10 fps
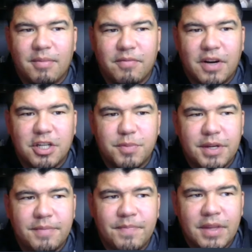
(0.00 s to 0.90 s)

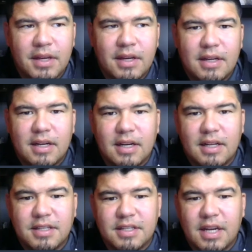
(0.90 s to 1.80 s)
freshman.
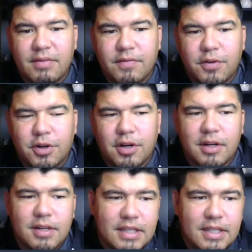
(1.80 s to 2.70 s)
He's a
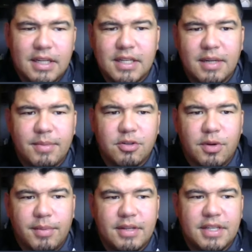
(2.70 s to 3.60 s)
7-footer. He's getting about
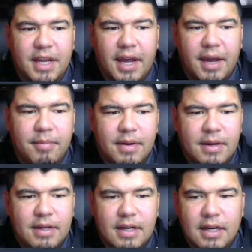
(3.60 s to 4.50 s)
20 minutes a game.
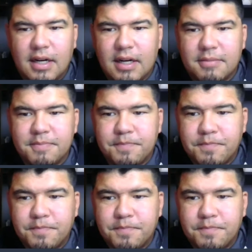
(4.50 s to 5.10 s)
I